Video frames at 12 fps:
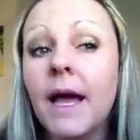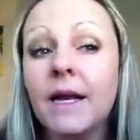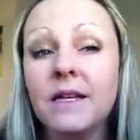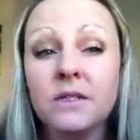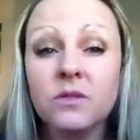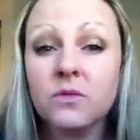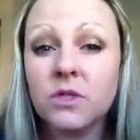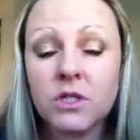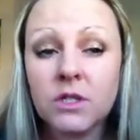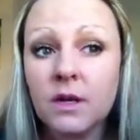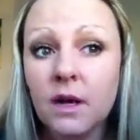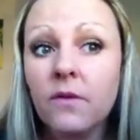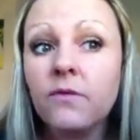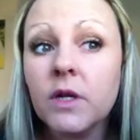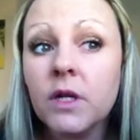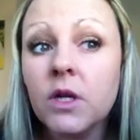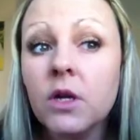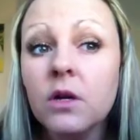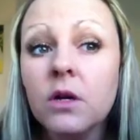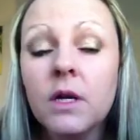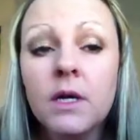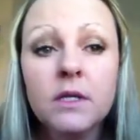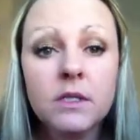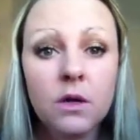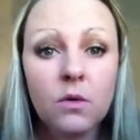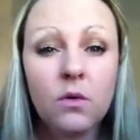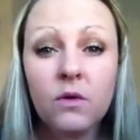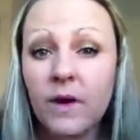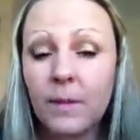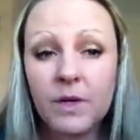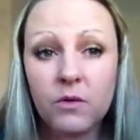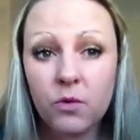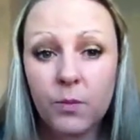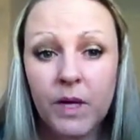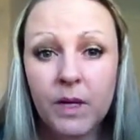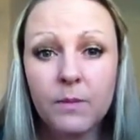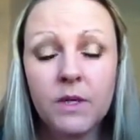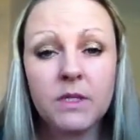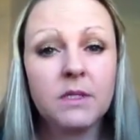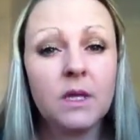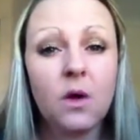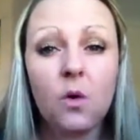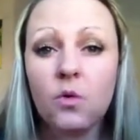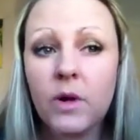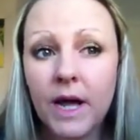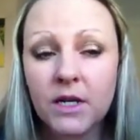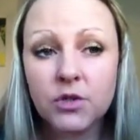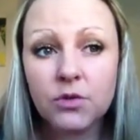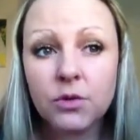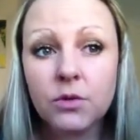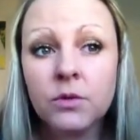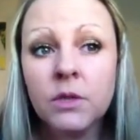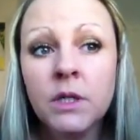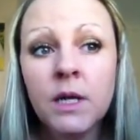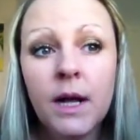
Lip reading: it's just a lovely look. So all of our mineral pigments, they're all natural,